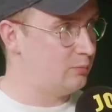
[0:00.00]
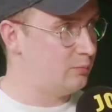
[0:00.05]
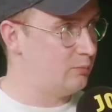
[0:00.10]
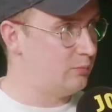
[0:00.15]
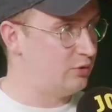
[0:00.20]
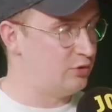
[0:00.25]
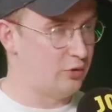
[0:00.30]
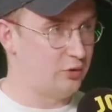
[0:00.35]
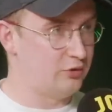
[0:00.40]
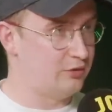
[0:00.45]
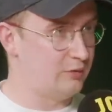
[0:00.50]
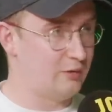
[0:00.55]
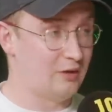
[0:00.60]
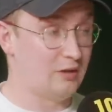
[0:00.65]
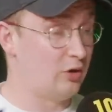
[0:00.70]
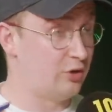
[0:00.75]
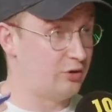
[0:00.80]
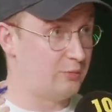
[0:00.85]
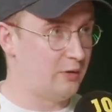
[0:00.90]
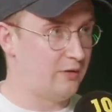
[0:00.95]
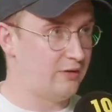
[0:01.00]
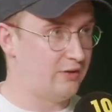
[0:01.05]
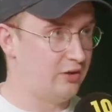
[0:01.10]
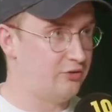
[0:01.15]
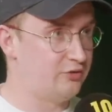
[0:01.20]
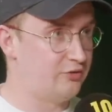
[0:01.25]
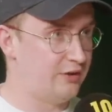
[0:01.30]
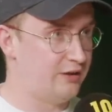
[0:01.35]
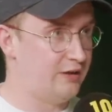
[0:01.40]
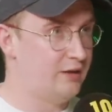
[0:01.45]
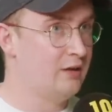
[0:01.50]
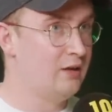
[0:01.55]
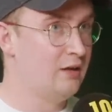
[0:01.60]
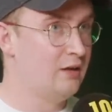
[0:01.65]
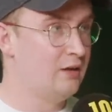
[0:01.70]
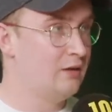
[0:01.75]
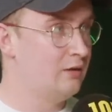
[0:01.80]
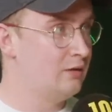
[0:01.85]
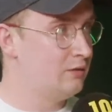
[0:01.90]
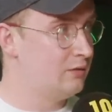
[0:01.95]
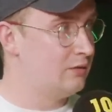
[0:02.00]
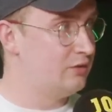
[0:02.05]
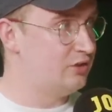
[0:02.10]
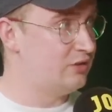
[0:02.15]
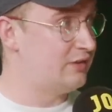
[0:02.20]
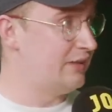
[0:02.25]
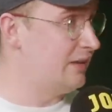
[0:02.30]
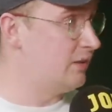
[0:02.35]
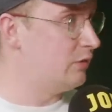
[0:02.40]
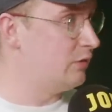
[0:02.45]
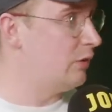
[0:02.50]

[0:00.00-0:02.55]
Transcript: majority, a large part of the country. It was just England, wasn't just it? Just